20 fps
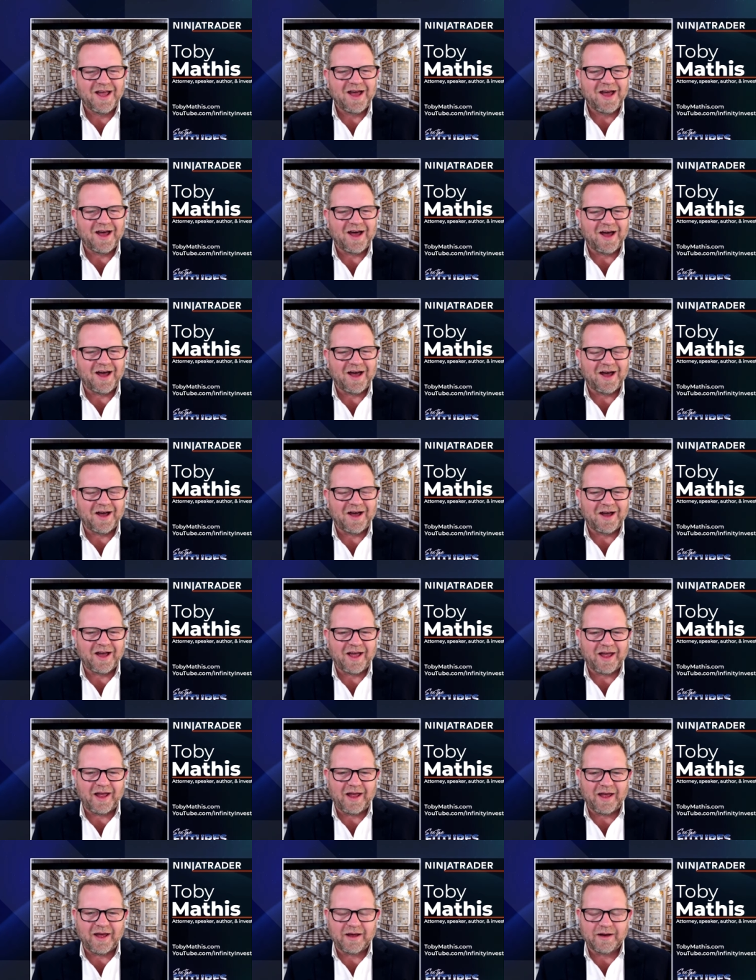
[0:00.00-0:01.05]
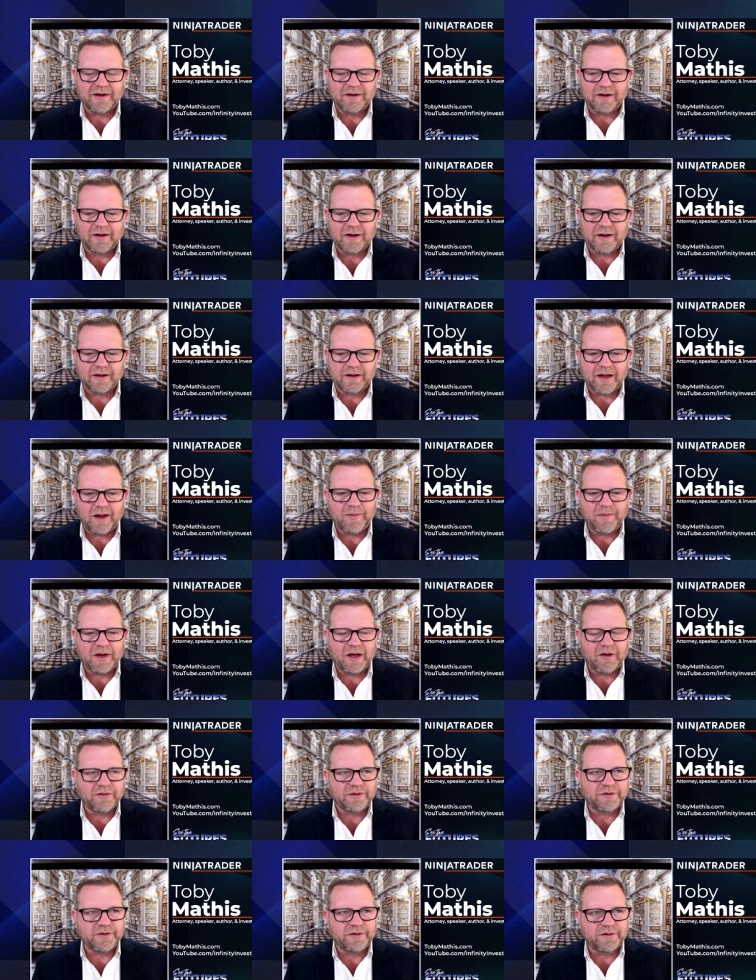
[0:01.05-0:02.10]
Uh, and uh, came
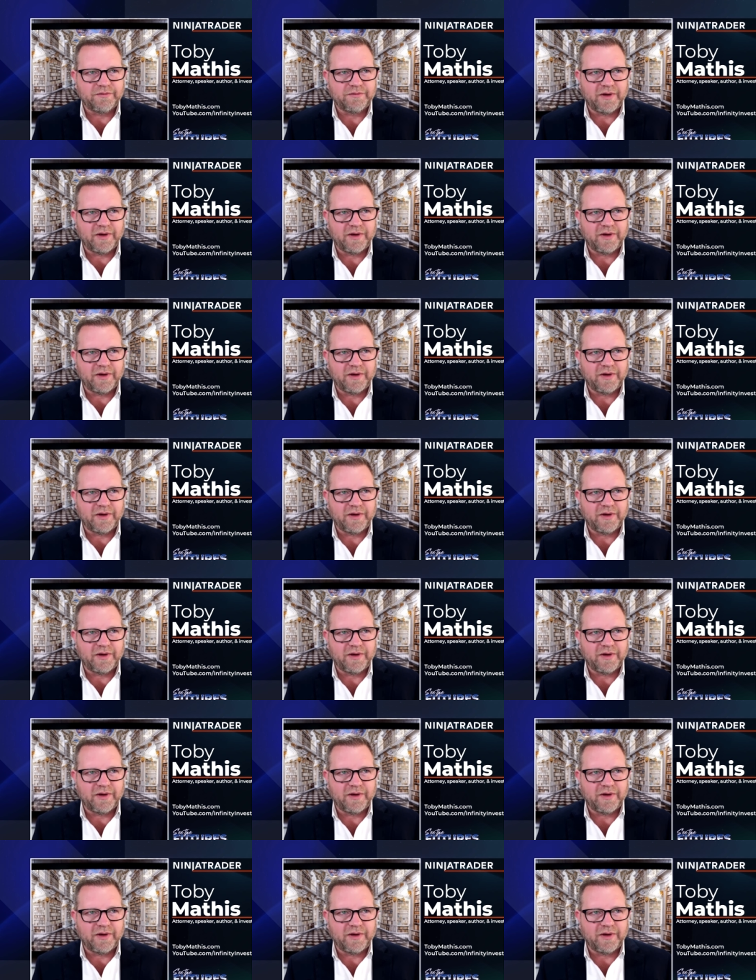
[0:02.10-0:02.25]
down to